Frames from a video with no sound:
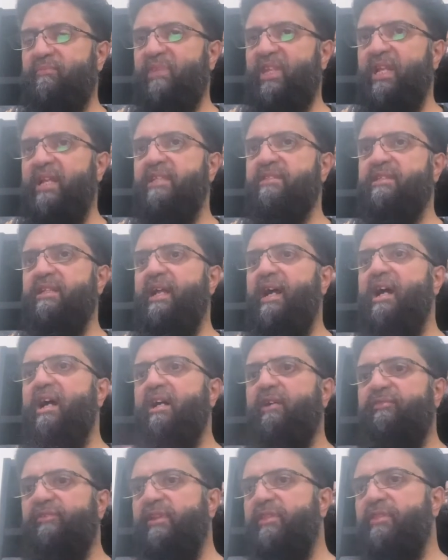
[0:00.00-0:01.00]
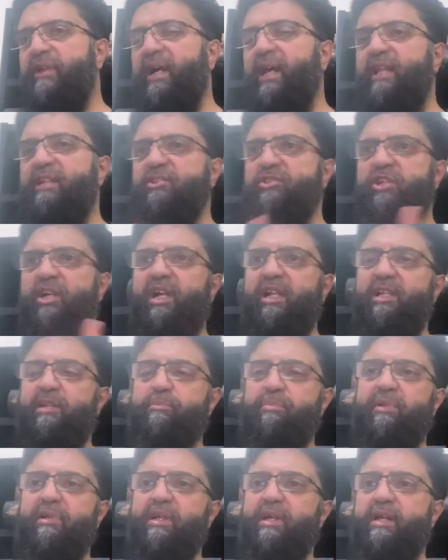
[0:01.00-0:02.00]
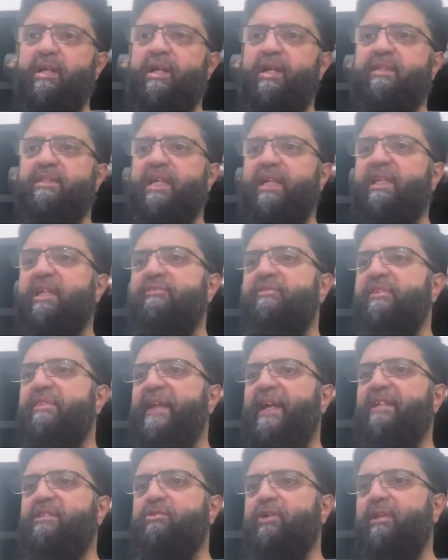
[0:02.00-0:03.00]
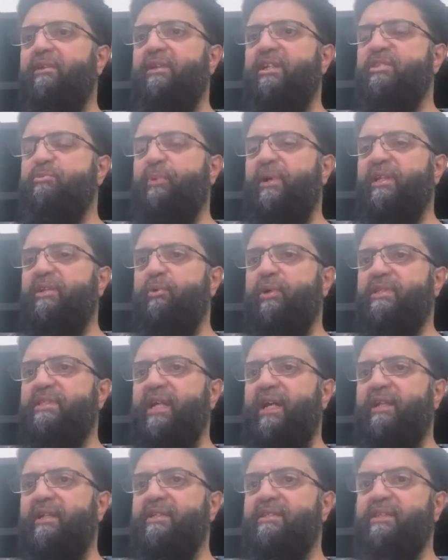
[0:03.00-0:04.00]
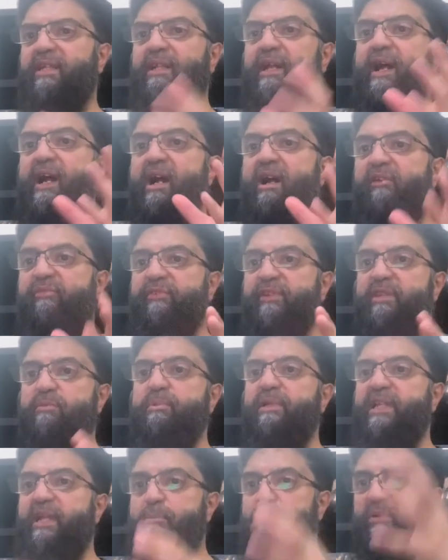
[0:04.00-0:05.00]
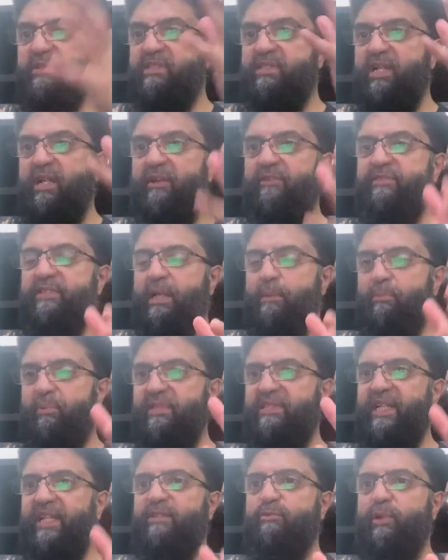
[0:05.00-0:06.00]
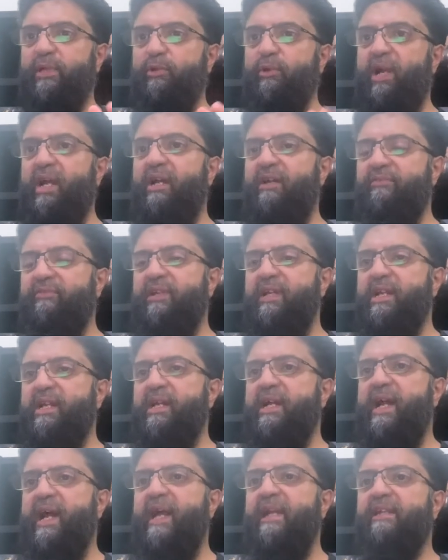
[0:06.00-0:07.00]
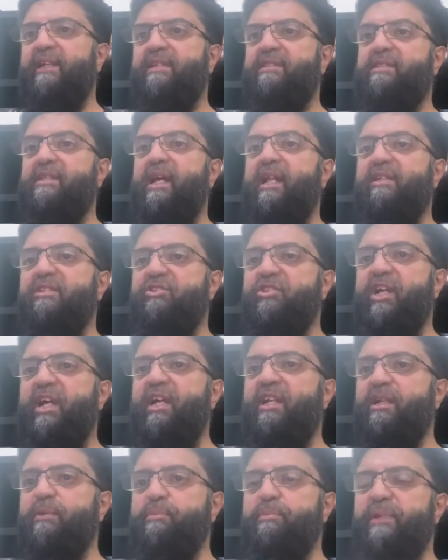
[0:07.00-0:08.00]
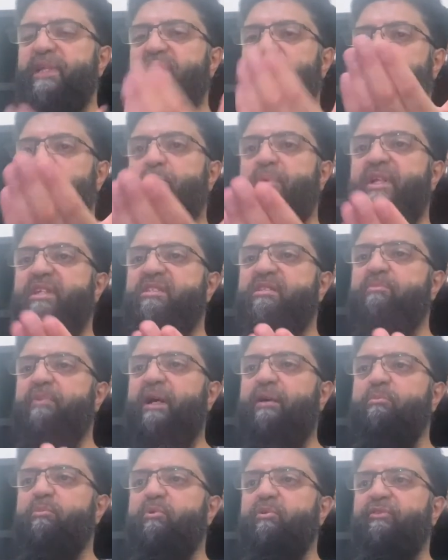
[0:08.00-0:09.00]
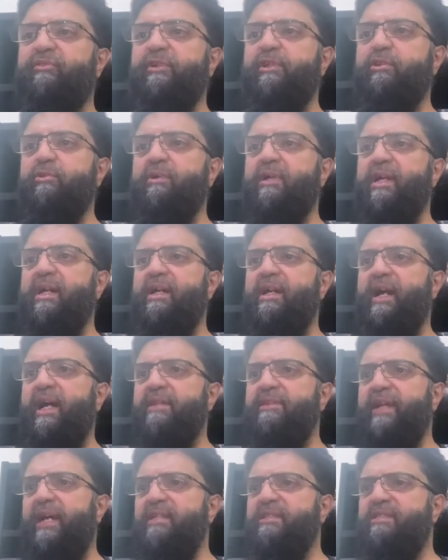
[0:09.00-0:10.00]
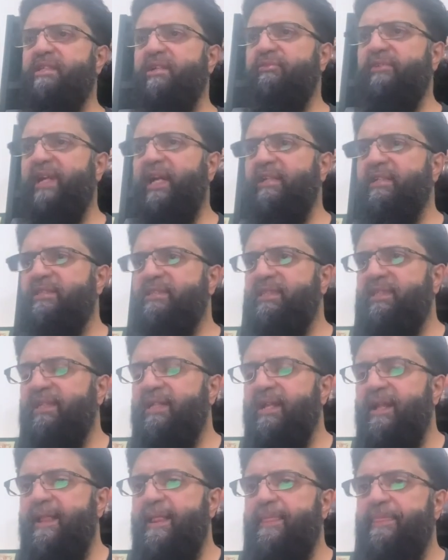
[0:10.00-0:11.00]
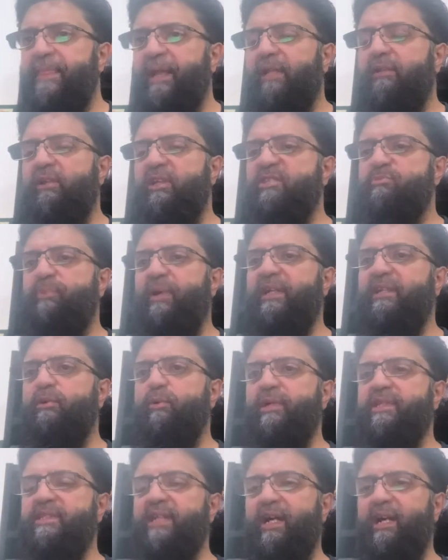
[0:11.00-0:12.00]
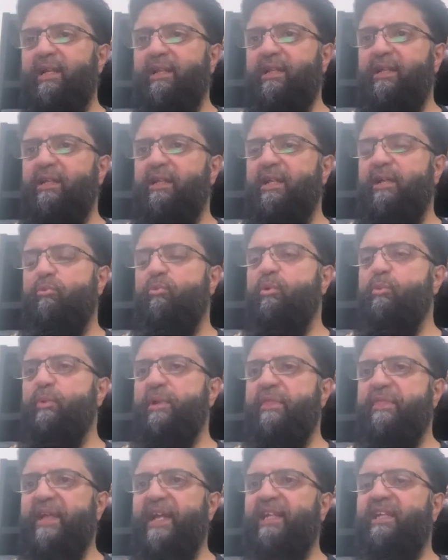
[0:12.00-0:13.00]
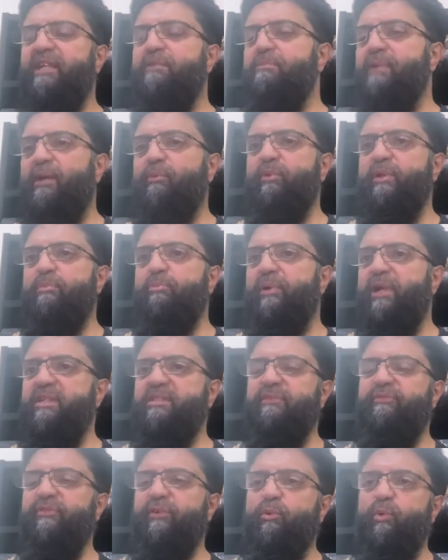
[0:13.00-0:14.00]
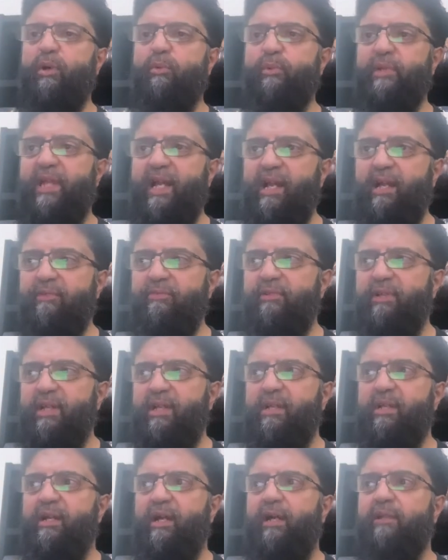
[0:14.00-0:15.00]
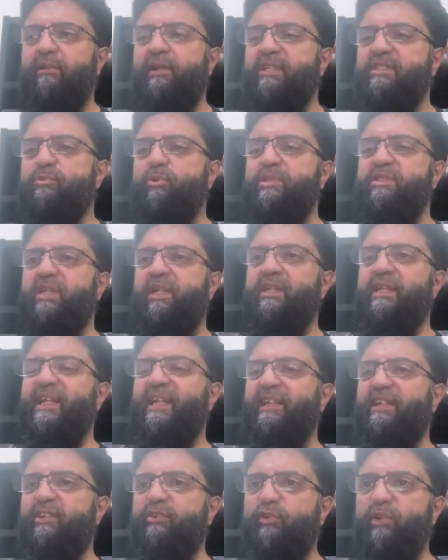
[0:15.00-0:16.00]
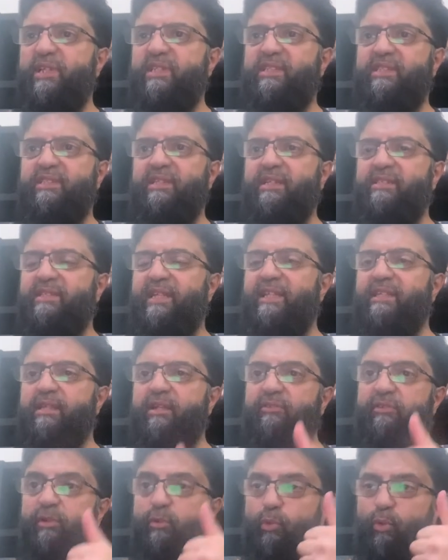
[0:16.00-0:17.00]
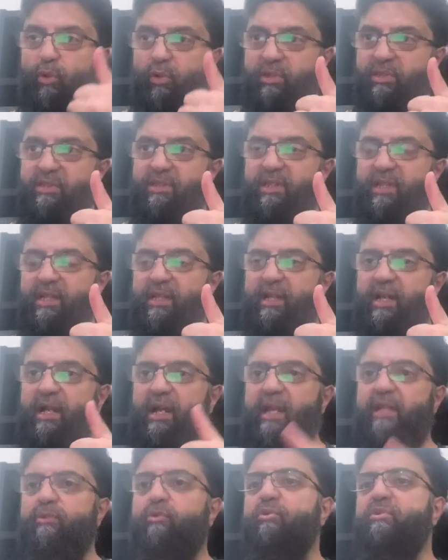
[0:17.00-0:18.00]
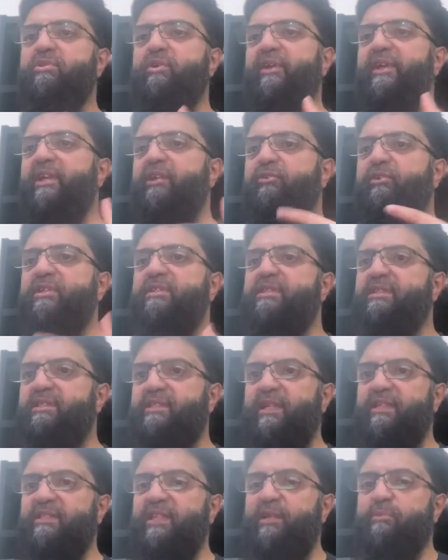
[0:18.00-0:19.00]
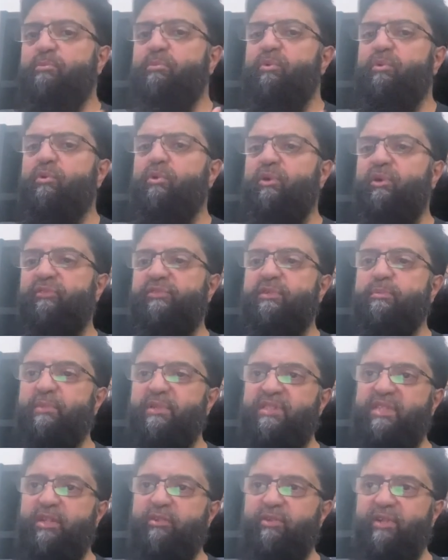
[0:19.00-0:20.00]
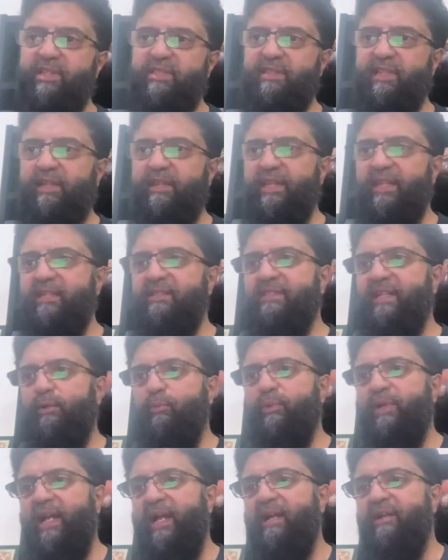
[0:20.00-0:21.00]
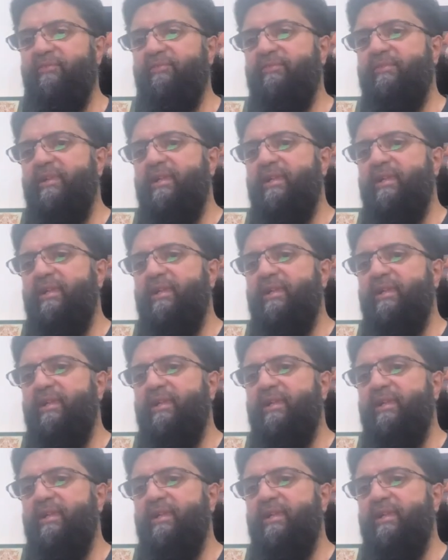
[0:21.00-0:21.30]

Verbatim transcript: is al-hafidh al-jalib, that giving thanks to Allah subhanahu wa ta'ala is al-hafidh, meaning it preserves and protects what you have, and it's al-jalib, meaning it brings about more for you. And that is the reality, that Allah subhanahu wa ta'ala, when we thank Him and we praise Him for what we have, Allah azza wa jal increases us in the reward and also increases us in more of the materialistic things that we have.